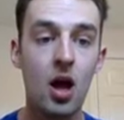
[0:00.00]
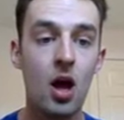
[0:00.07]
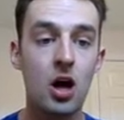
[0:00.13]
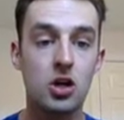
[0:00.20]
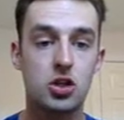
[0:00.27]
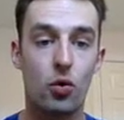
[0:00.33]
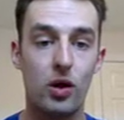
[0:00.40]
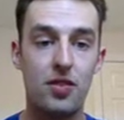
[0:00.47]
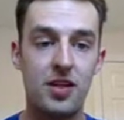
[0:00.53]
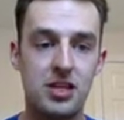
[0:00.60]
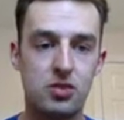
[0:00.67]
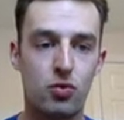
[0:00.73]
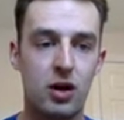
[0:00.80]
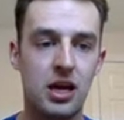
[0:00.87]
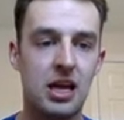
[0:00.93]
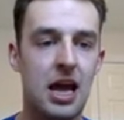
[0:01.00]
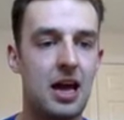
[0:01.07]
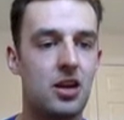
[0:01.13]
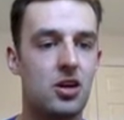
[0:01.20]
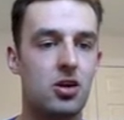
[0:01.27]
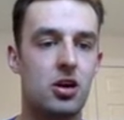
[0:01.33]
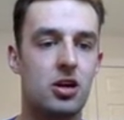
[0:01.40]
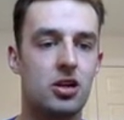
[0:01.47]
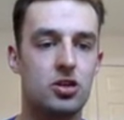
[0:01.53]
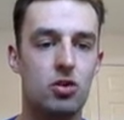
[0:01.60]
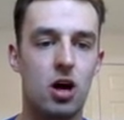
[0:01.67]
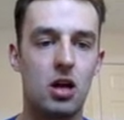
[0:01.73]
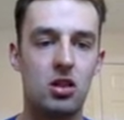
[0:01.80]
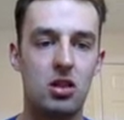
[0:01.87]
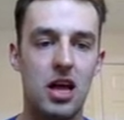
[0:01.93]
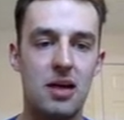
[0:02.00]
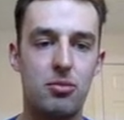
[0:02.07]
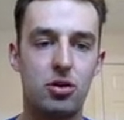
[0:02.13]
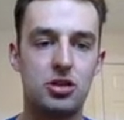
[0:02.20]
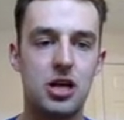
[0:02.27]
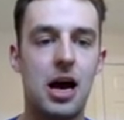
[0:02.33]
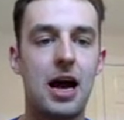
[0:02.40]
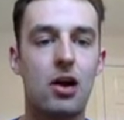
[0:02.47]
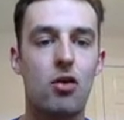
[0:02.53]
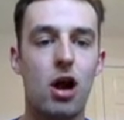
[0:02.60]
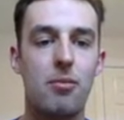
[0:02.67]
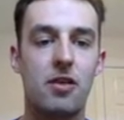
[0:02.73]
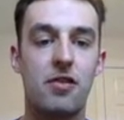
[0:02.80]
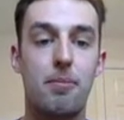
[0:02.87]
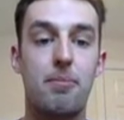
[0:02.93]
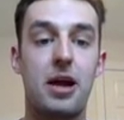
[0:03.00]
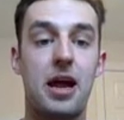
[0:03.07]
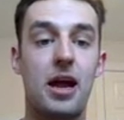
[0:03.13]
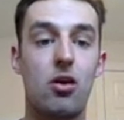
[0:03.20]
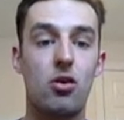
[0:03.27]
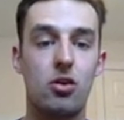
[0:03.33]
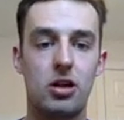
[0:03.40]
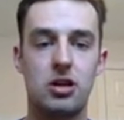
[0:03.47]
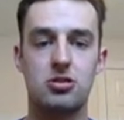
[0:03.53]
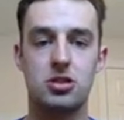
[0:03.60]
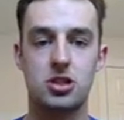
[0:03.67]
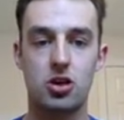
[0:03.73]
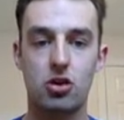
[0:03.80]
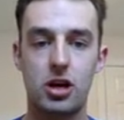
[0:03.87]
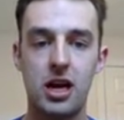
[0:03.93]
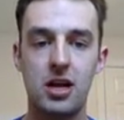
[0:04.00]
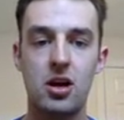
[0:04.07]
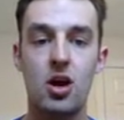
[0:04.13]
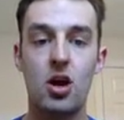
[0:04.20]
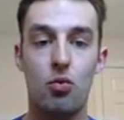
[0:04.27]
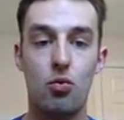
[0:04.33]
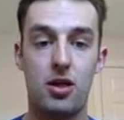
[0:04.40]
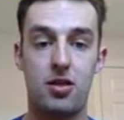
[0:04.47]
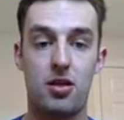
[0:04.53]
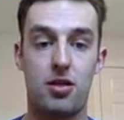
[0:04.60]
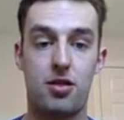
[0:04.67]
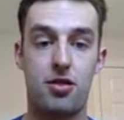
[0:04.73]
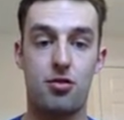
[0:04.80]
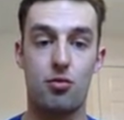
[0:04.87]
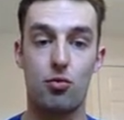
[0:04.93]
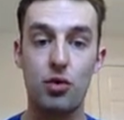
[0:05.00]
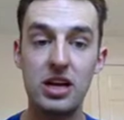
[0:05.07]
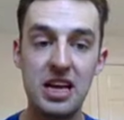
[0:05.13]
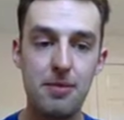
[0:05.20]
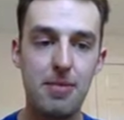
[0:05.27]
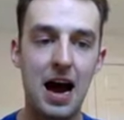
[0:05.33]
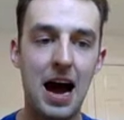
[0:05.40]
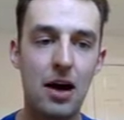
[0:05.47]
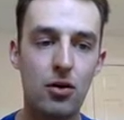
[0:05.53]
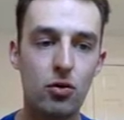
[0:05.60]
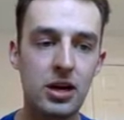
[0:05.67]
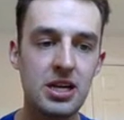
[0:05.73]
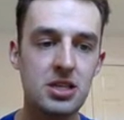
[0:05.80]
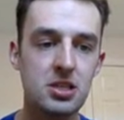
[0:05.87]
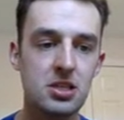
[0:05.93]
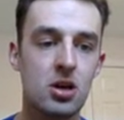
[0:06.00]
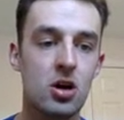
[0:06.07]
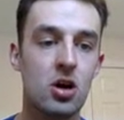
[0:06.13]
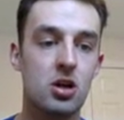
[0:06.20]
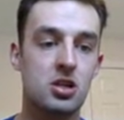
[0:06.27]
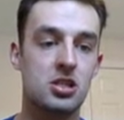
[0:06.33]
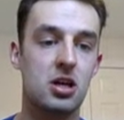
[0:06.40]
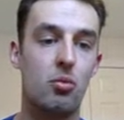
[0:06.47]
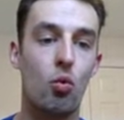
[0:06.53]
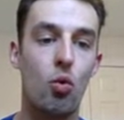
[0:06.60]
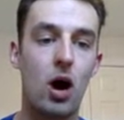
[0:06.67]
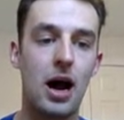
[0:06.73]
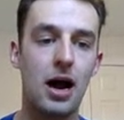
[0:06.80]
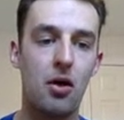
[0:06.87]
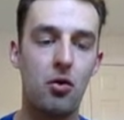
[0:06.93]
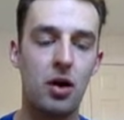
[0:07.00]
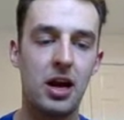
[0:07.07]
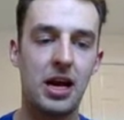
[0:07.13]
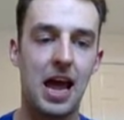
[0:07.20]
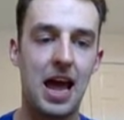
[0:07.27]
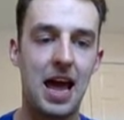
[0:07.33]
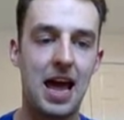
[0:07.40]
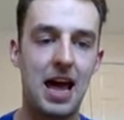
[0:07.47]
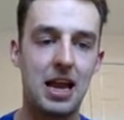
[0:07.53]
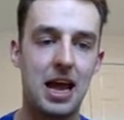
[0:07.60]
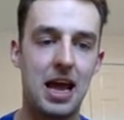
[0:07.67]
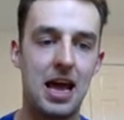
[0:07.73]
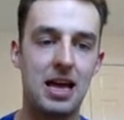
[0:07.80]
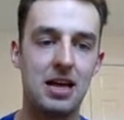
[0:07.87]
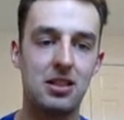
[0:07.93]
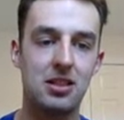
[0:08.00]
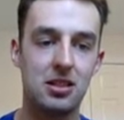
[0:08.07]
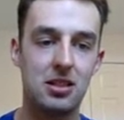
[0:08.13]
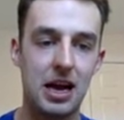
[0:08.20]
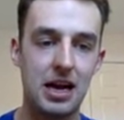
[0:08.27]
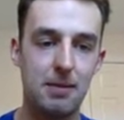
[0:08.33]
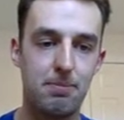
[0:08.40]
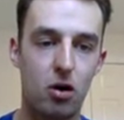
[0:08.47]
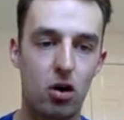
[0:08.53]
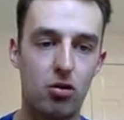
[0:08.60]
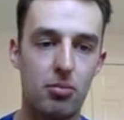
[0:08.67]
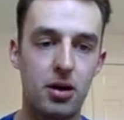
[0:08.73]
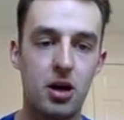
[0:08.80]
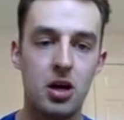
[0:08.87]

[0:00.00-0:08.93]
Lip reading: So in this one, again, you're going to draw a labeled diagram of a parallel circuit with 3 batteries, some wiring, and a light bulb.